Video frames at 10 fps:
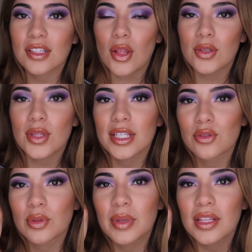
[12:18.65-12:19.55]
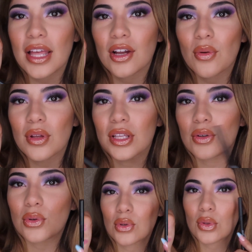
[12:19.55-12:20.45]
So this would be like a really
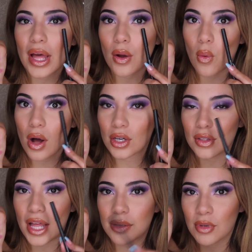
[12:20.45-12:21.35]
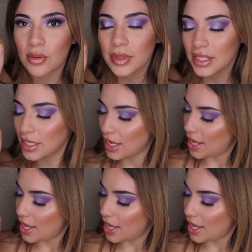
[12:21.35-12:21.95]
cool like waterline moment.